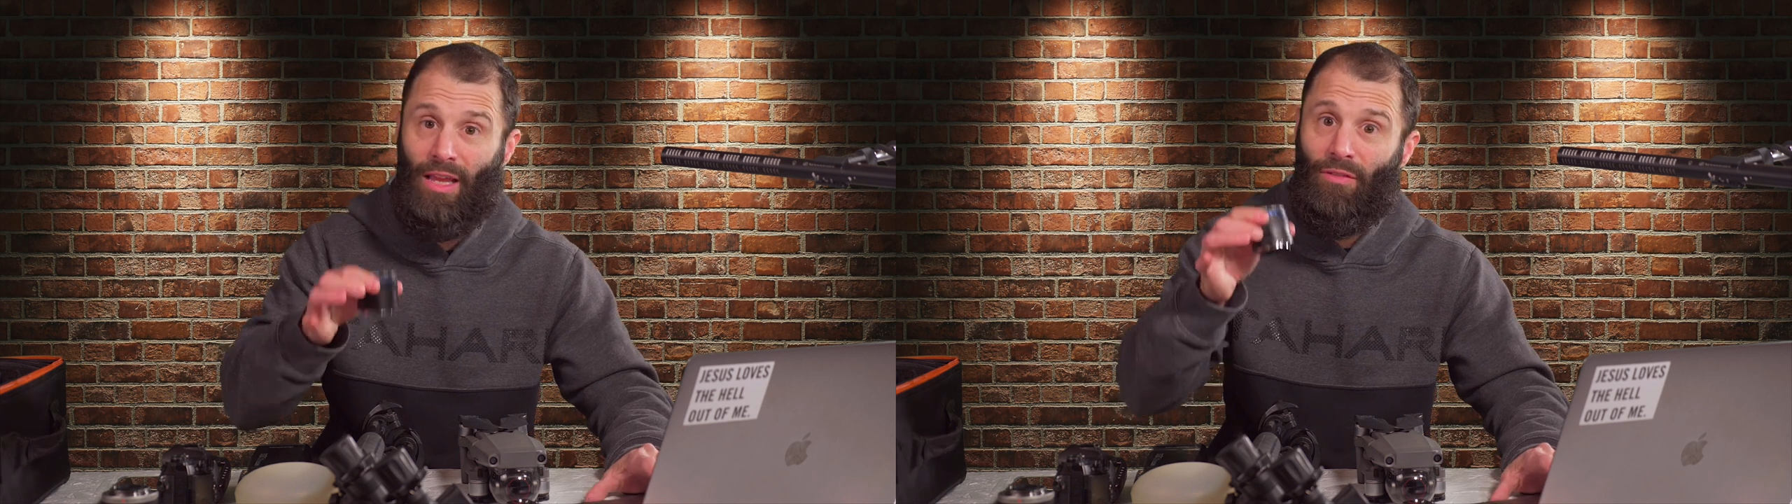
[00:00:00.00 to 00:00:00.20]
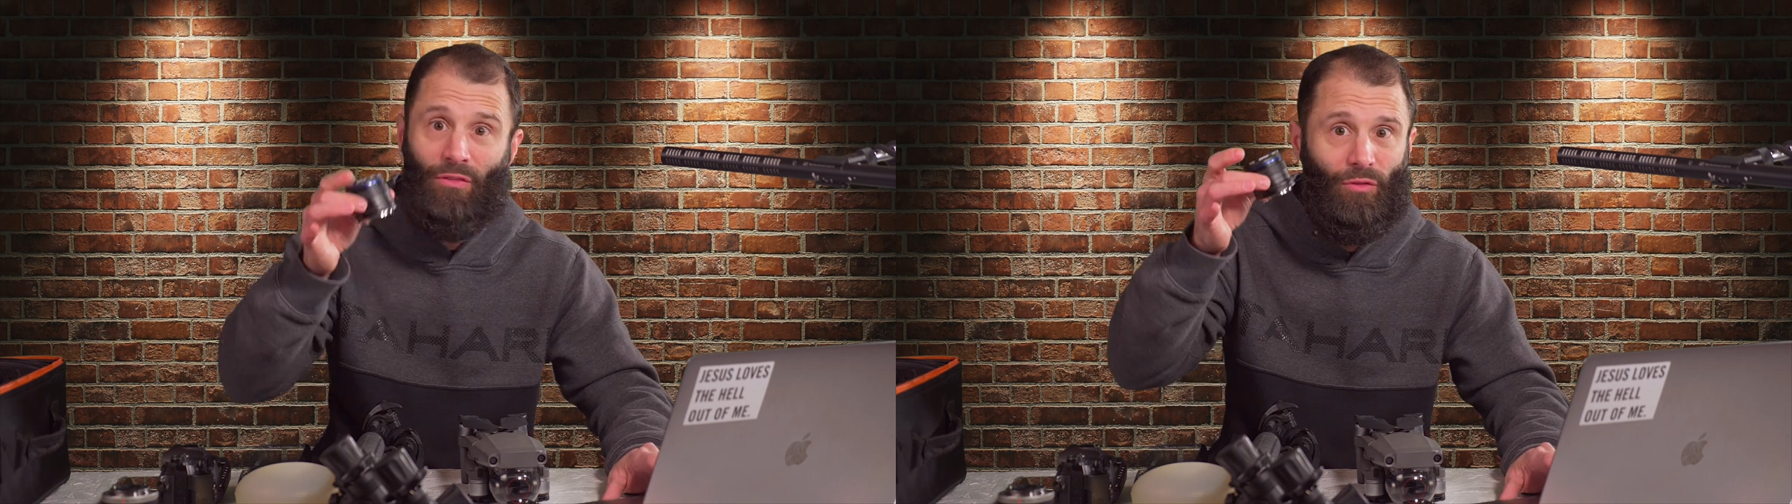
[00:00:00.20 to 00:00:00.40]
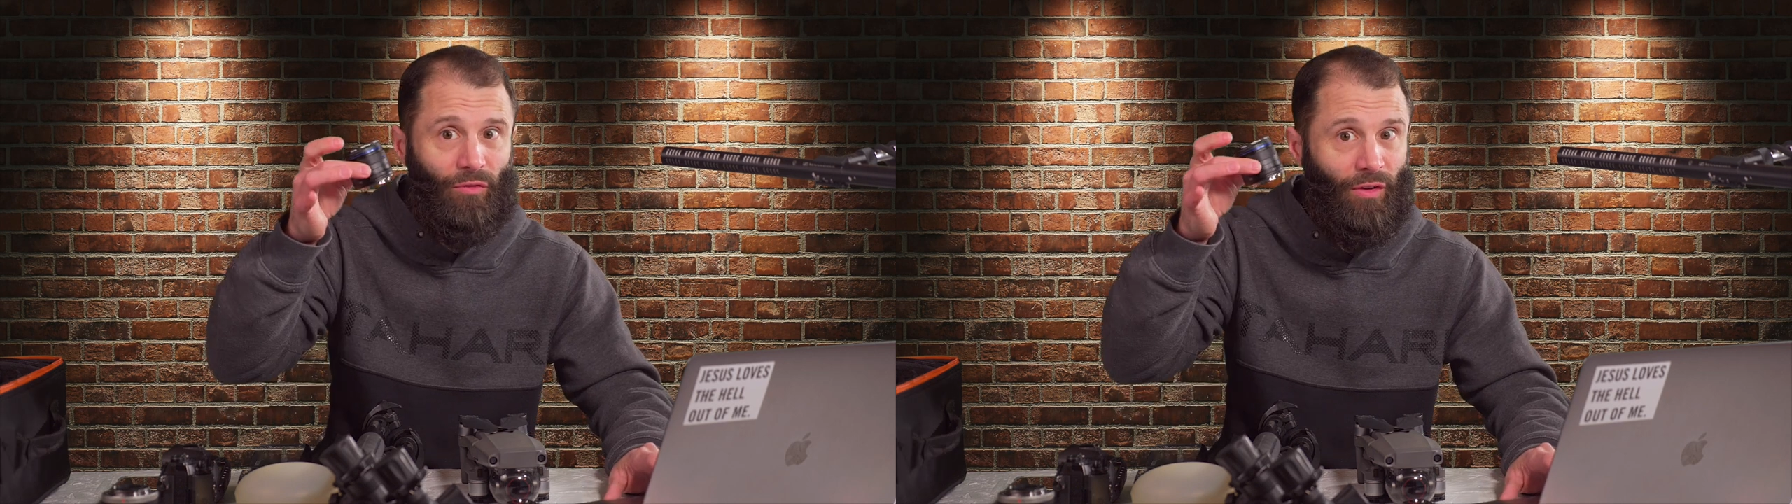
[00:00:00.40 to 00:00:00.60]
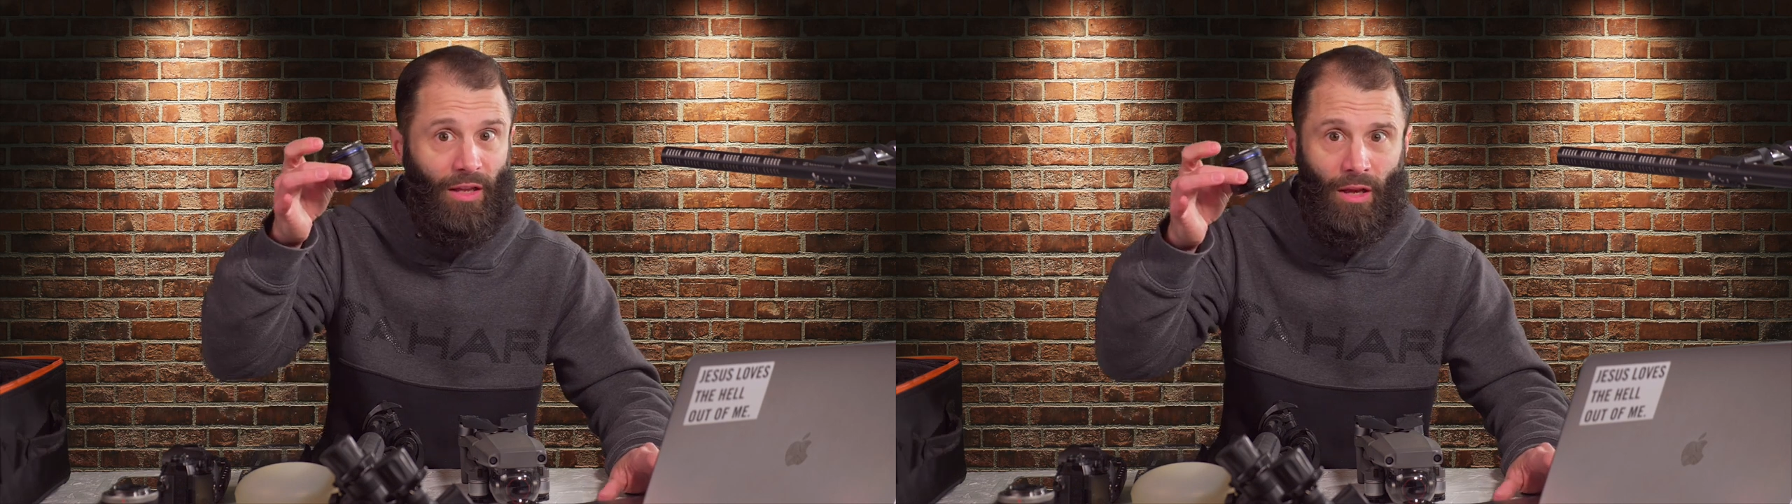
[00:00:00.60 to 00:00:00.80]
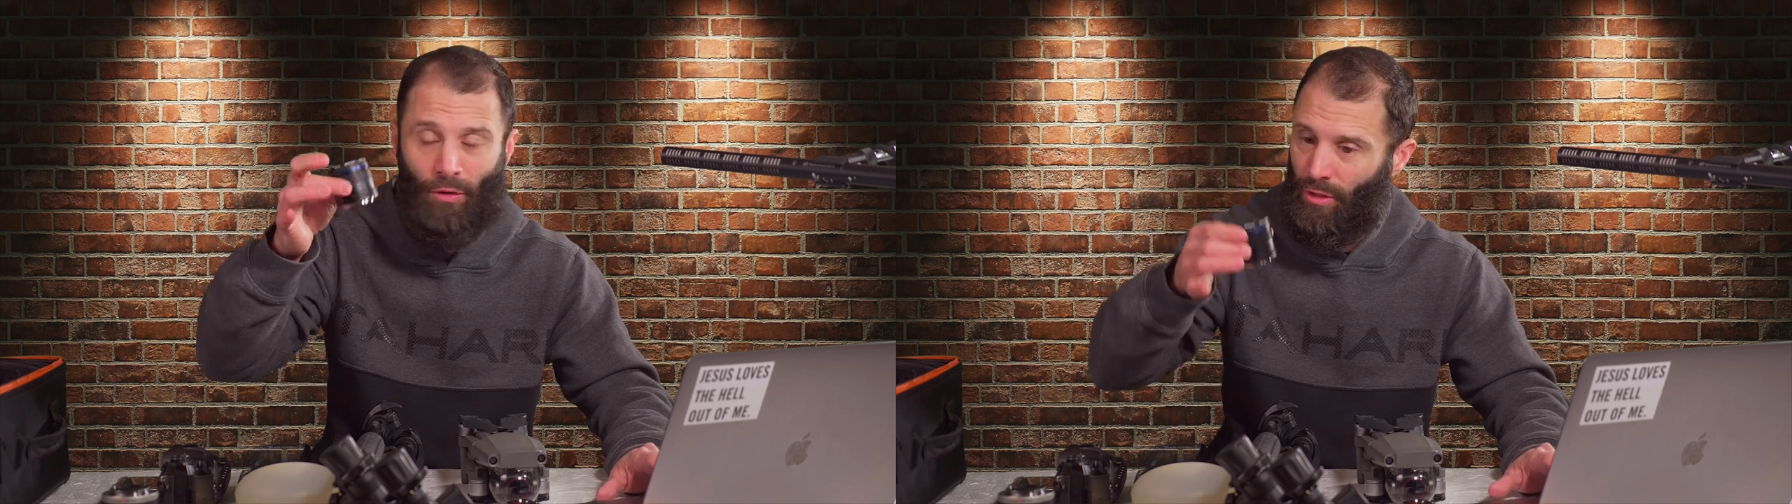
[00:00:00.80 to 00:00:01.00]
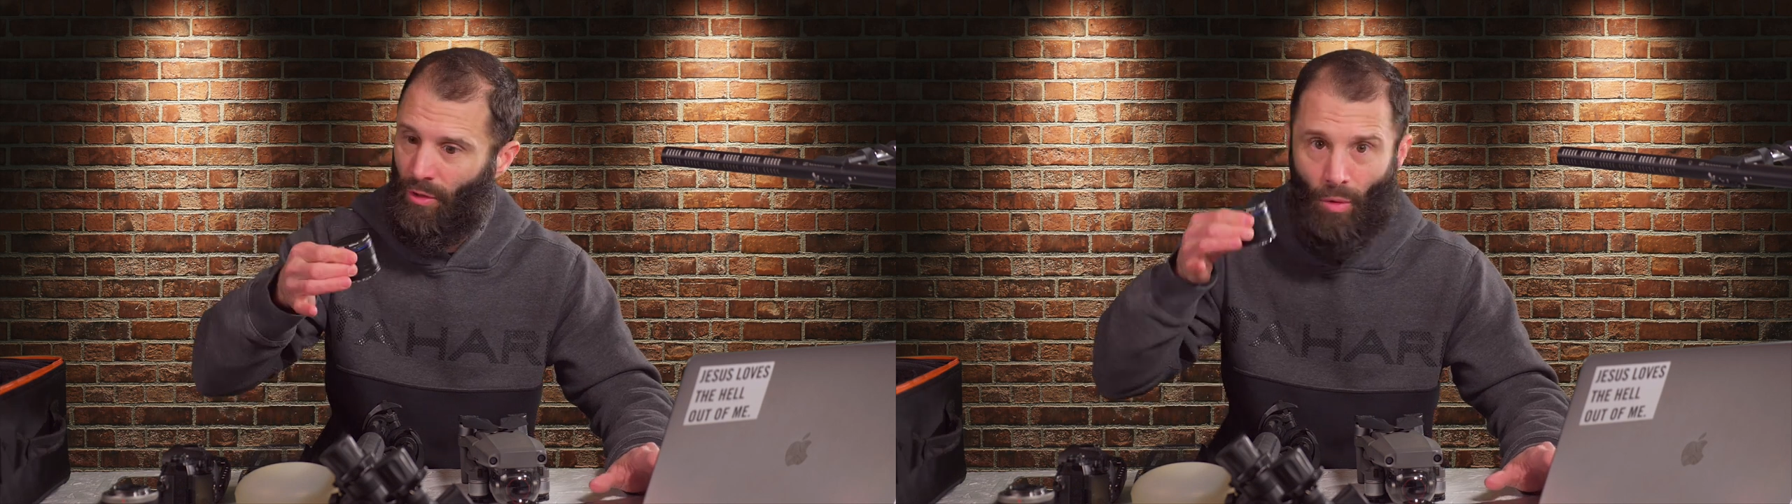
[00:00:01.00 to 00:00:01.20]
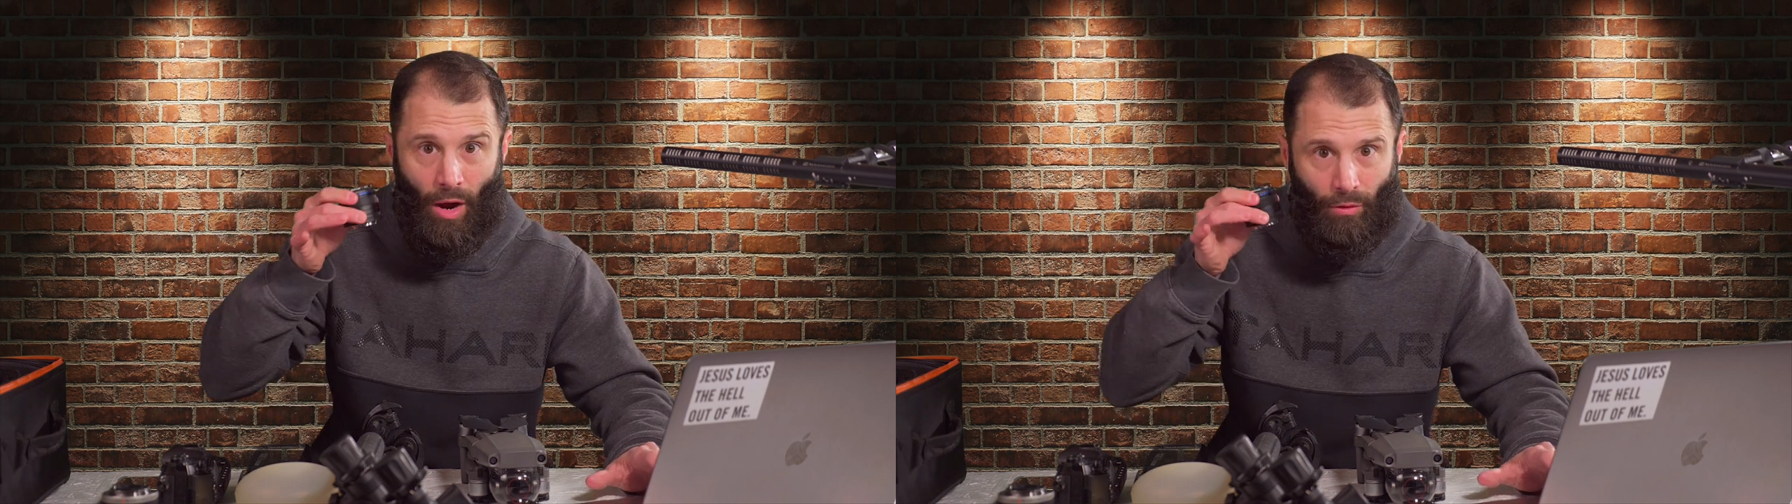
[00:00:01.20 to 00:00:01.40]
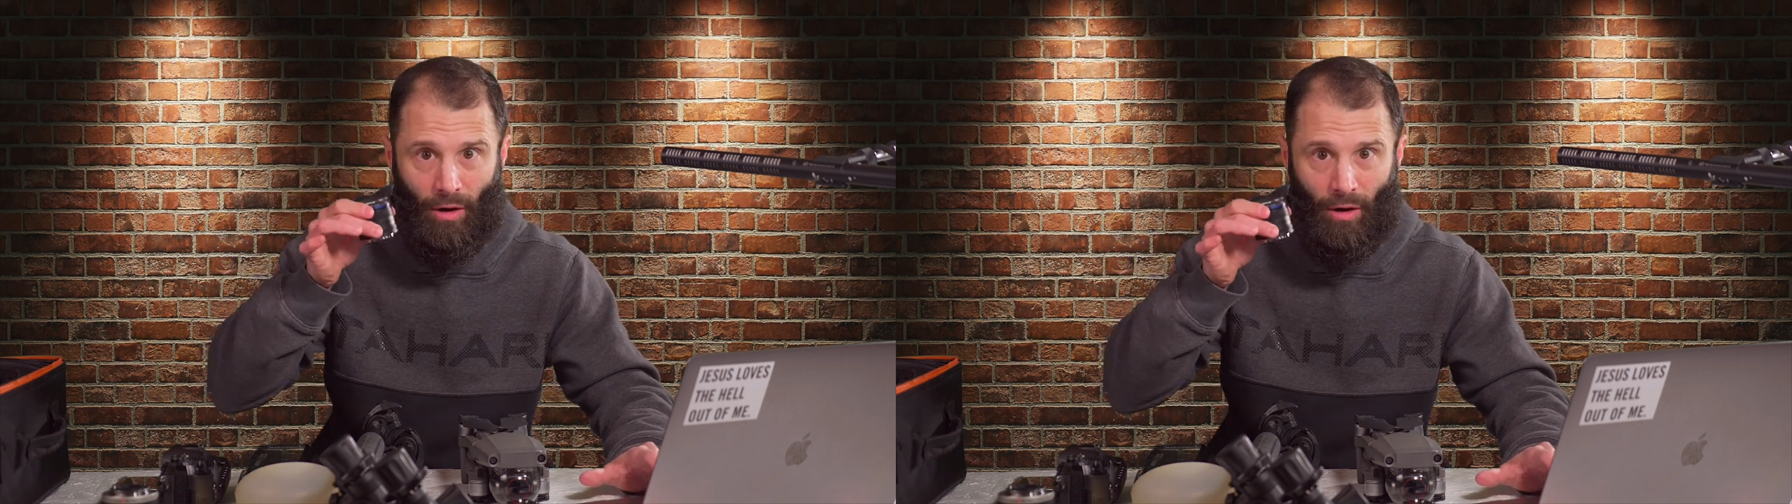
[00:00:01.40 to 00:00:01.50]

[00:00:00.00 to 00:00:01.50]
Even with video, you can walk